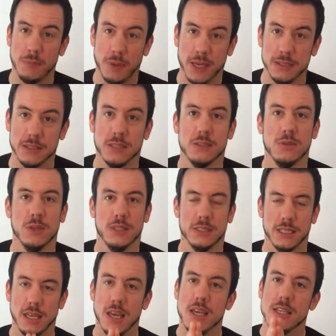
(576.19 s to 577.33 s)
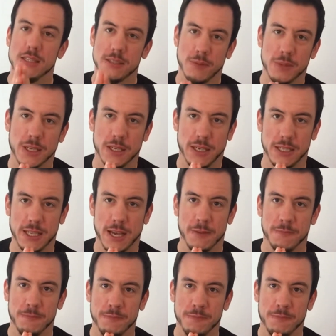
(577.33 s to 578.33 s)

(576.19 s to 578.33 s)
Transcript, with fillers: pansexuality, something like that.